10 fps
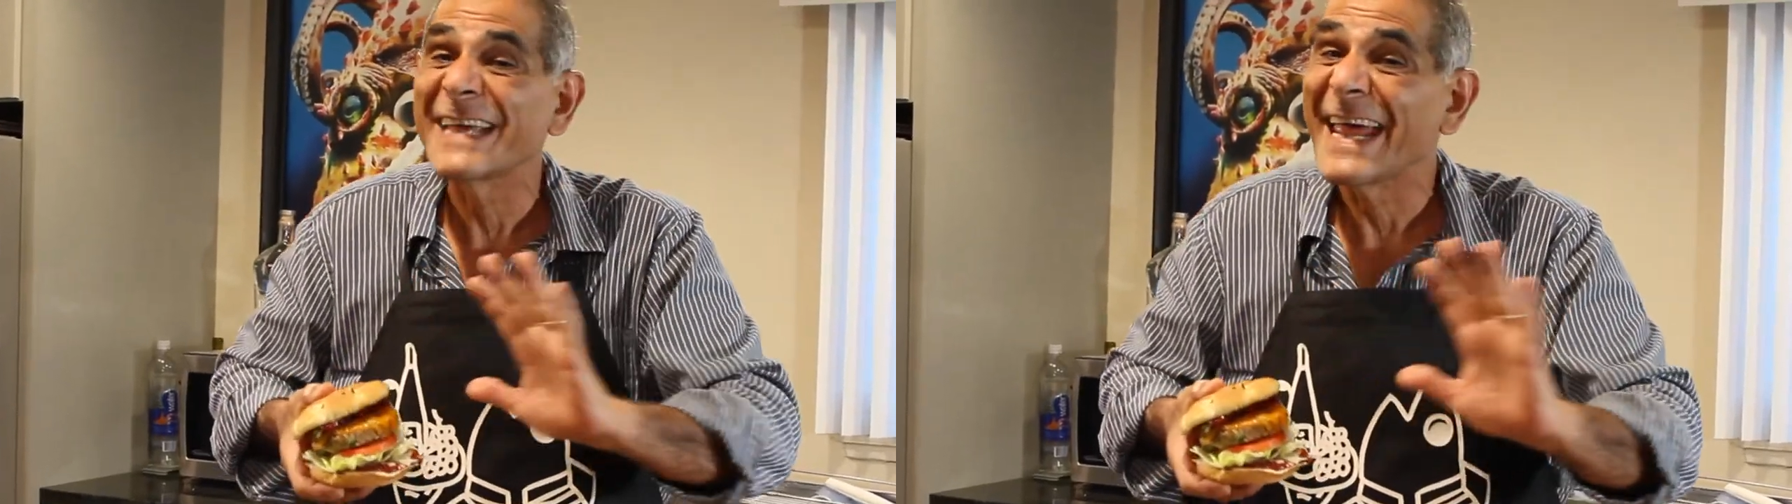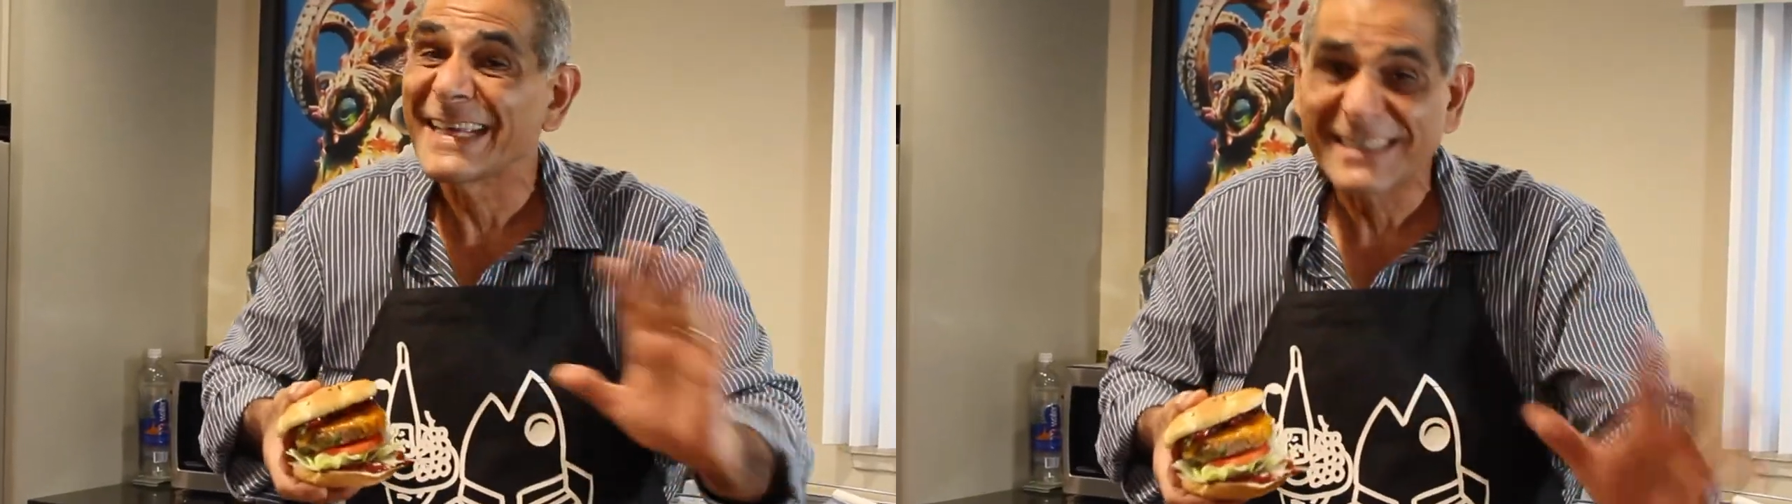
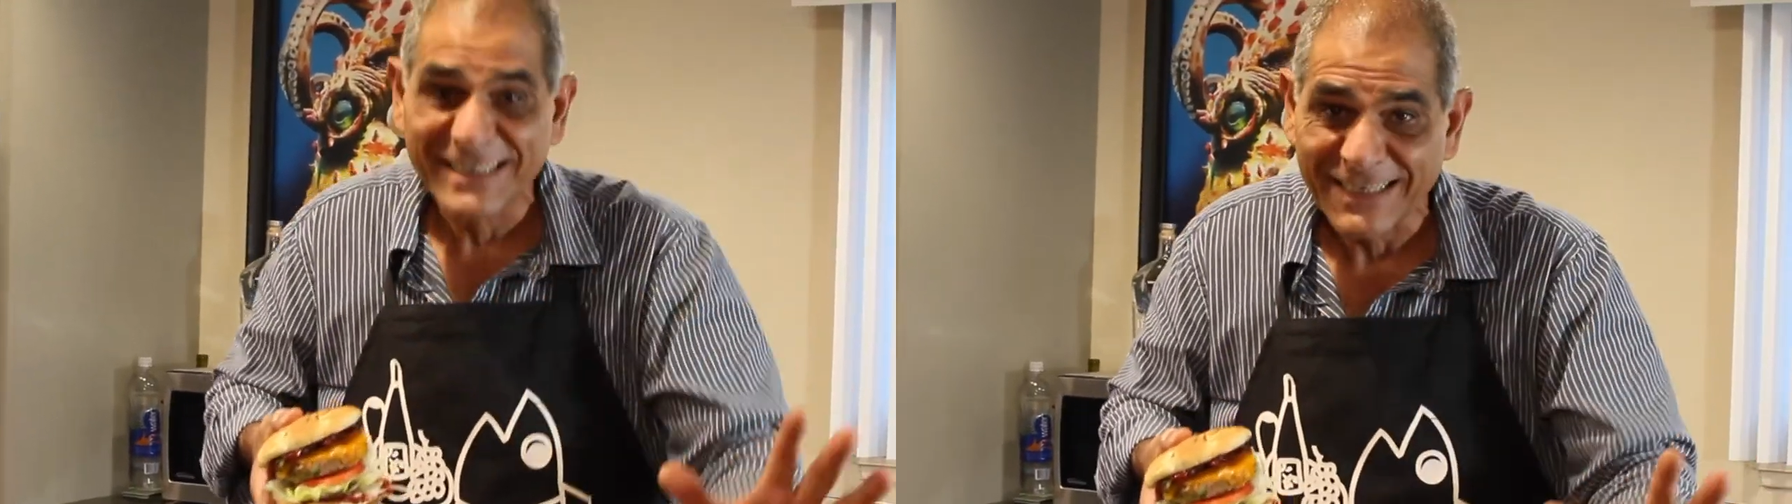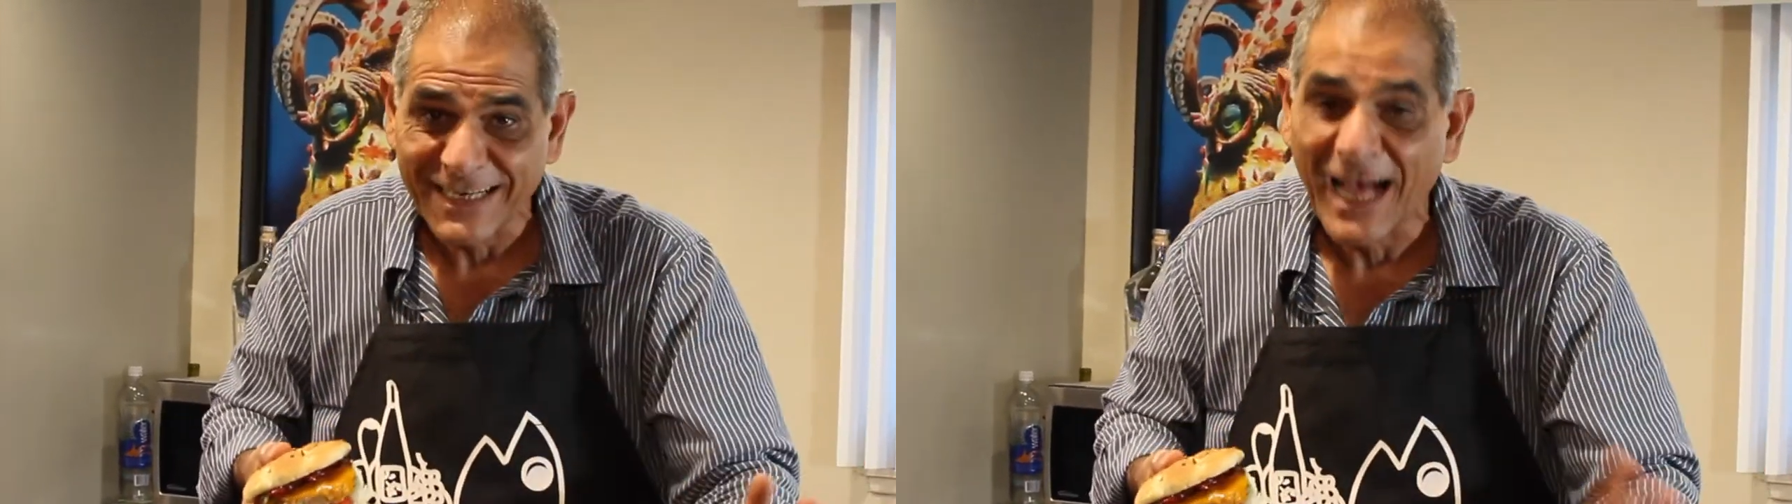
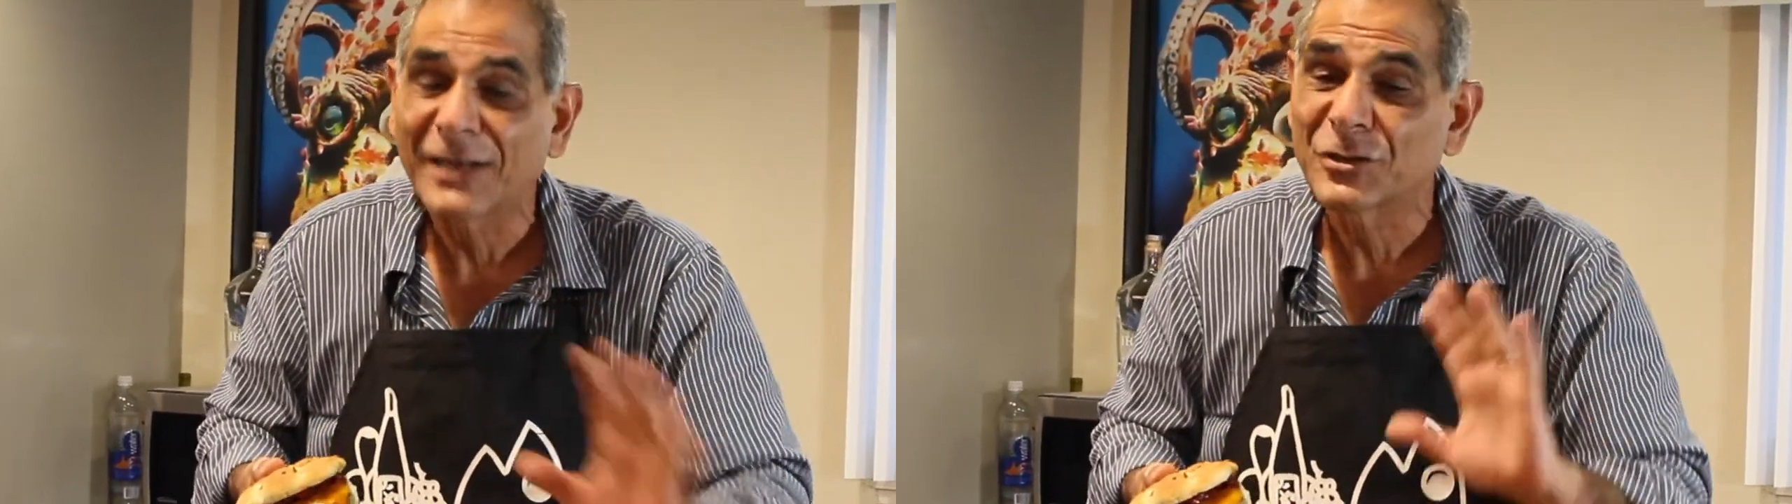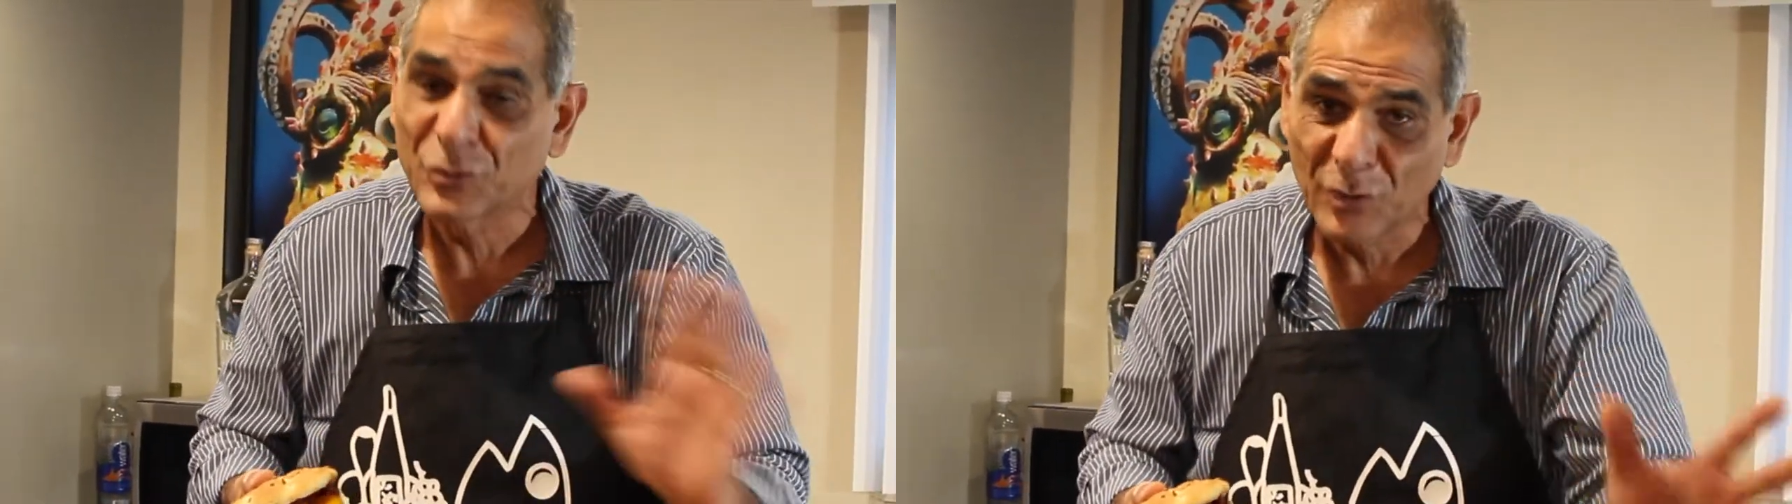tasted
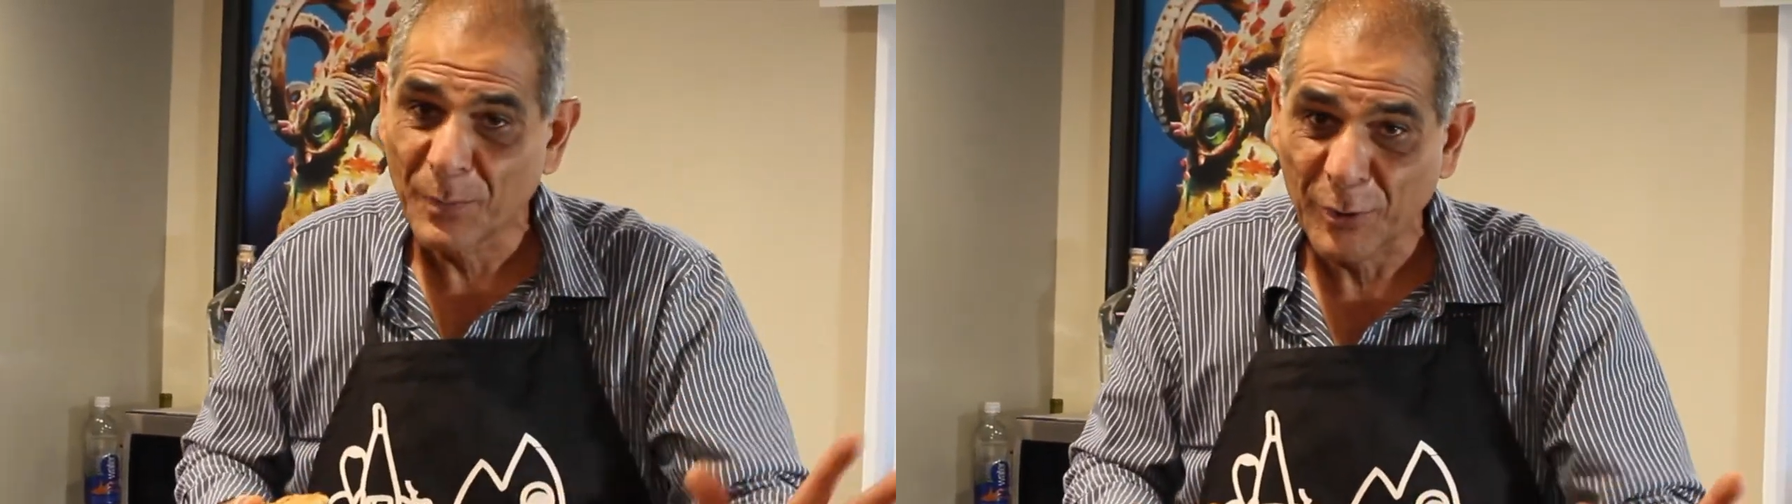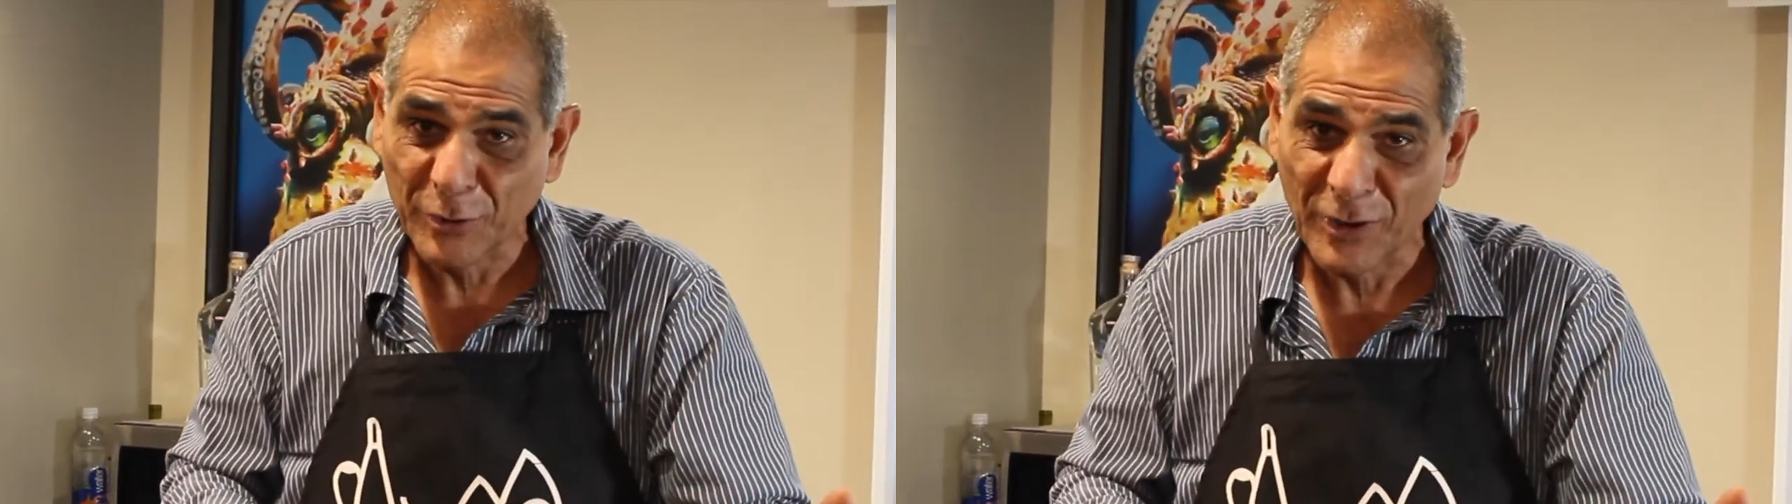a tuna
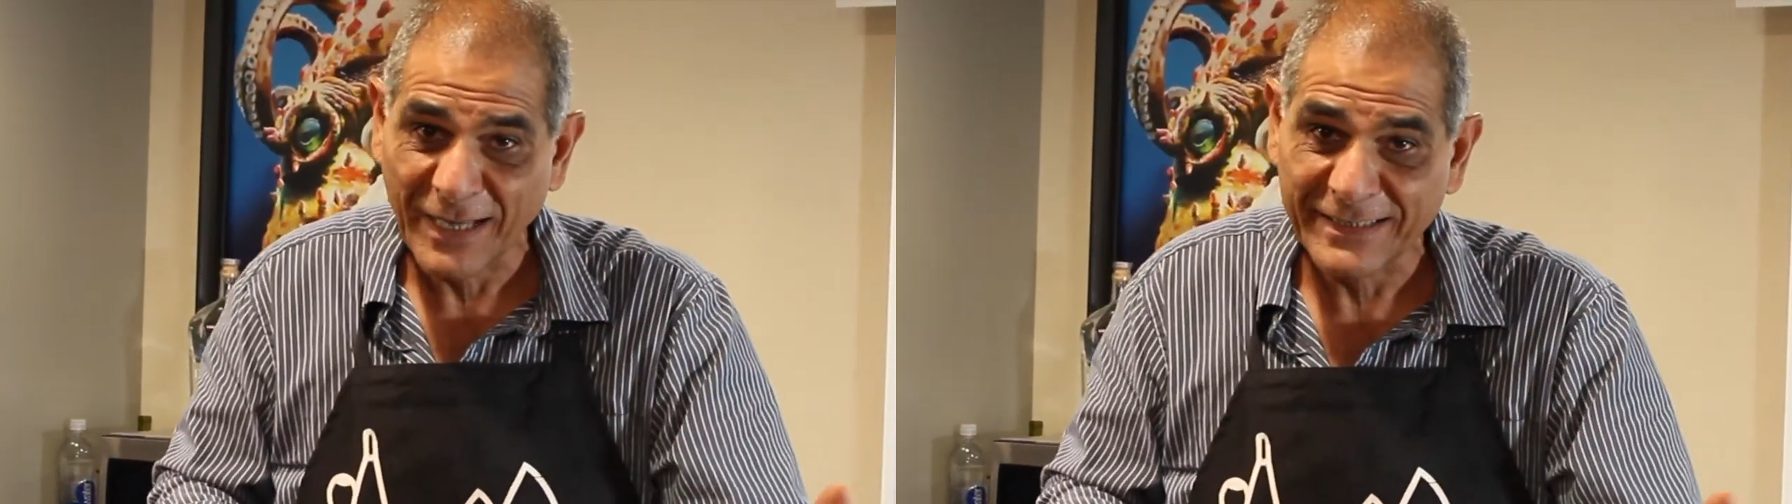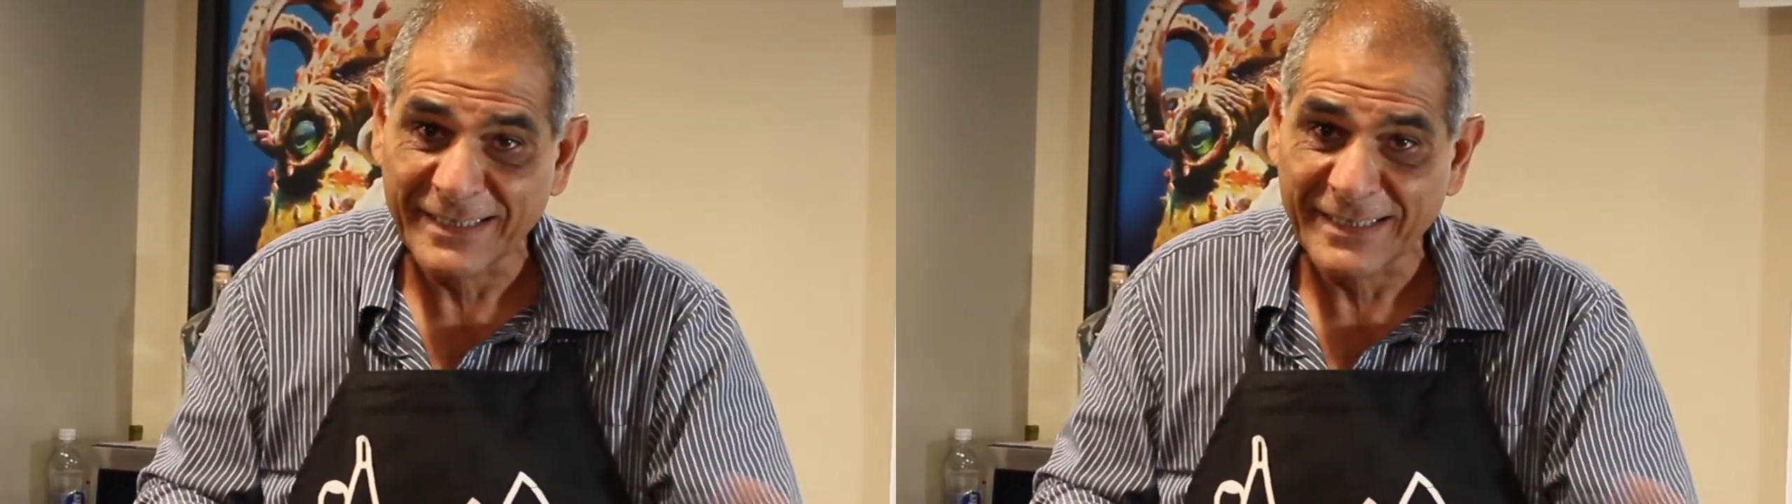burger like